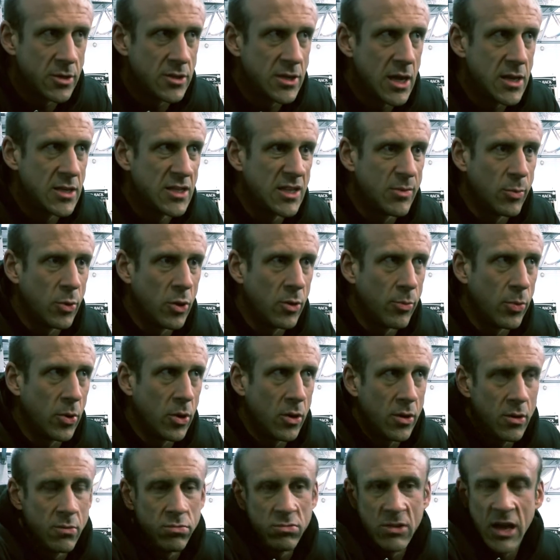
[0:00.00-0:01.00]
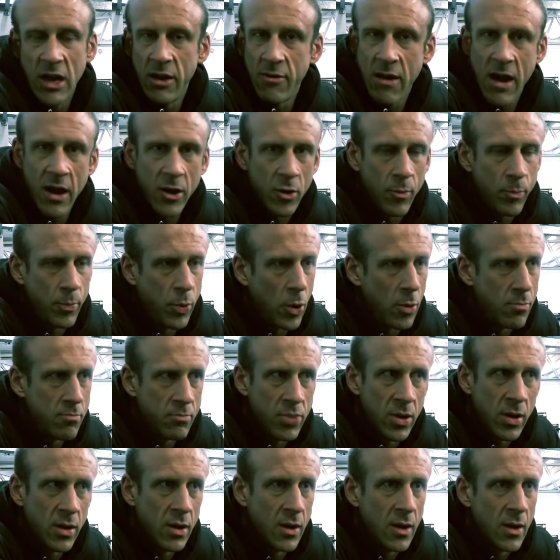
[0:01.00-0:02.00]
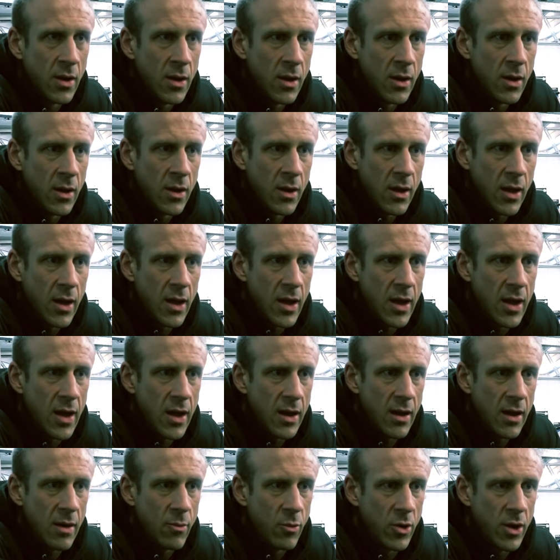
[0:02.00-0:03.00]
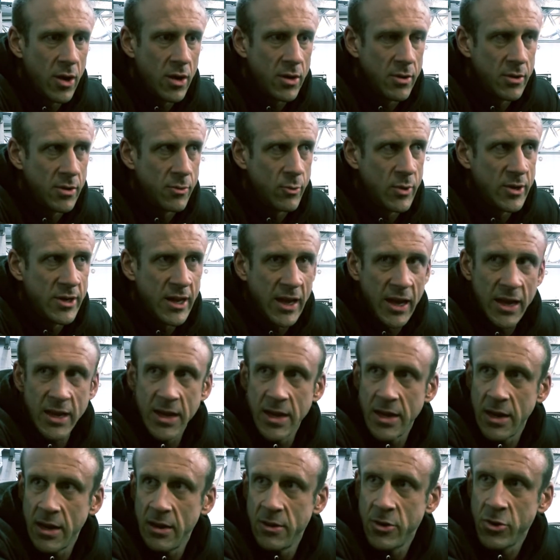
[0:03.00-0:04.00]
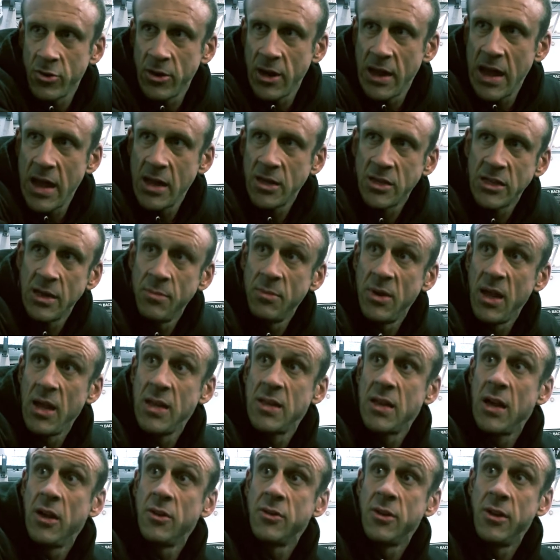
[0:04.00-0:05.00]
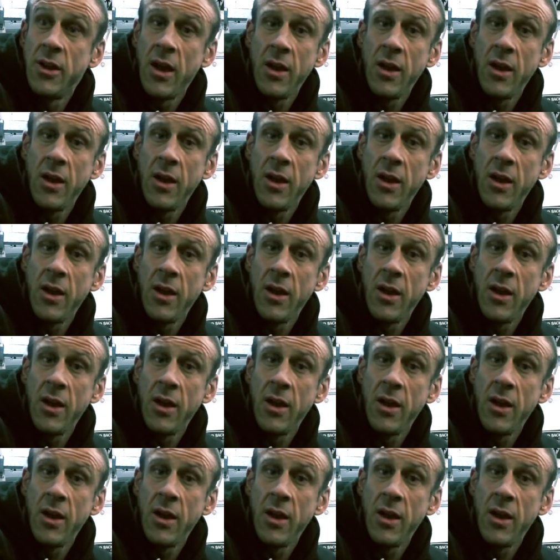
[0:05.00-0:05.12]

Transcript: sensible, but get a right good pump, and we're digging in and trying to etch them details in,